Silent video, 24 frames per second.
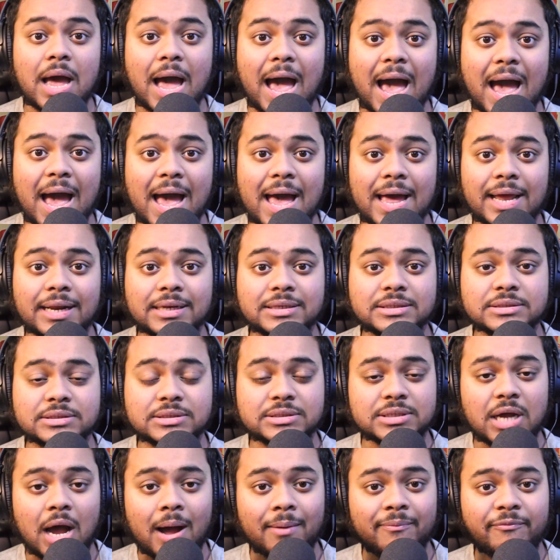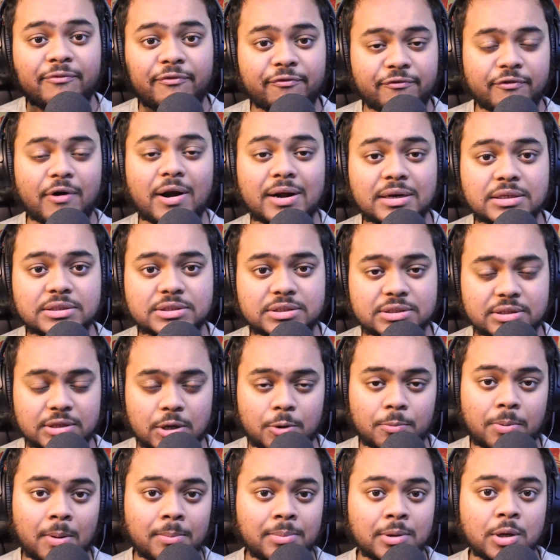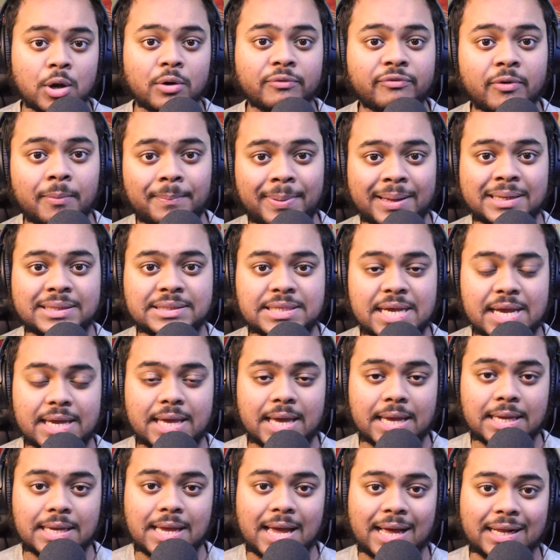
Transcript: and up front they'll probably go for Benteke